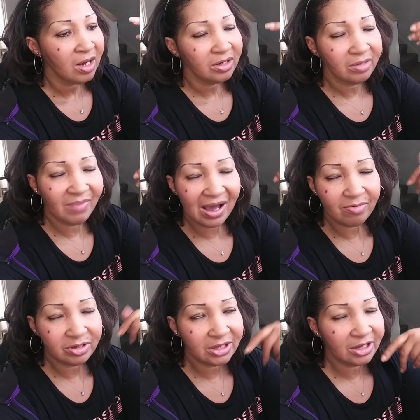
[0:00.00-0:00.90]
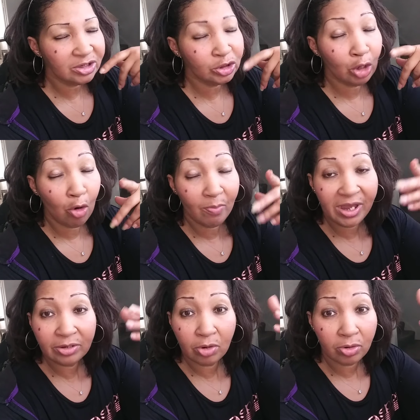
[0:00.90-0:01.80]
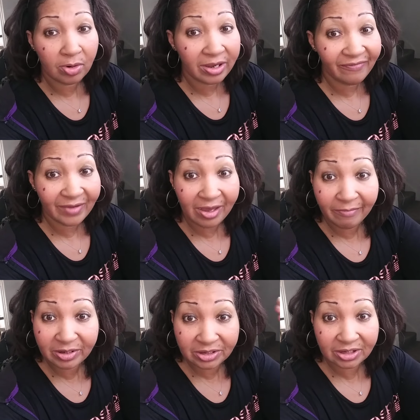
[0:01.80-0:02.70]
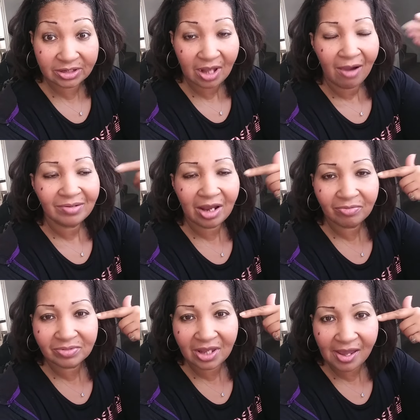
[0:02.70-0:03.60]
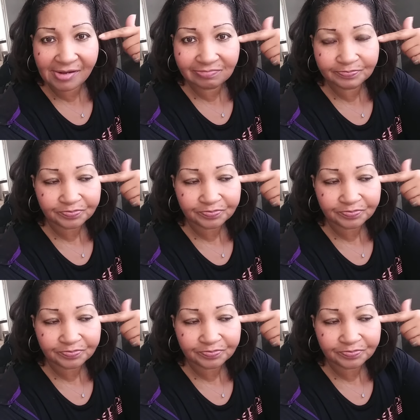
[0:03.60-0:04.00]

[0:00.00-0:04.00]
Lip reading: The Bible says don't make no graven images. Now think,